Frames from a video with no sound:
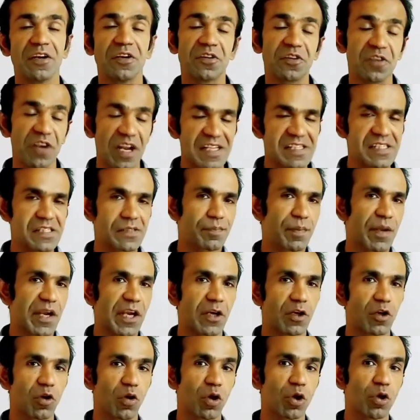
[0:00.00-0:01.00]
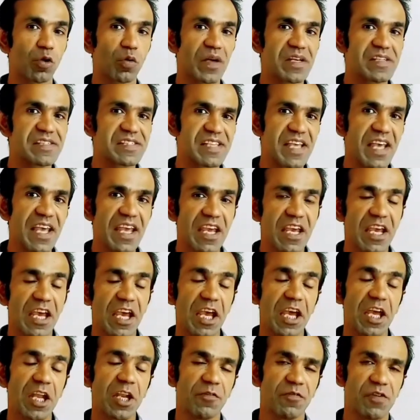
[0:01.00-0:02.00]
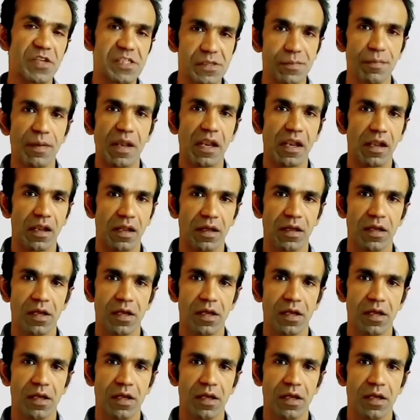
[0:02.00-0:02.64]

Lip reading: transparent, or you can say invisible.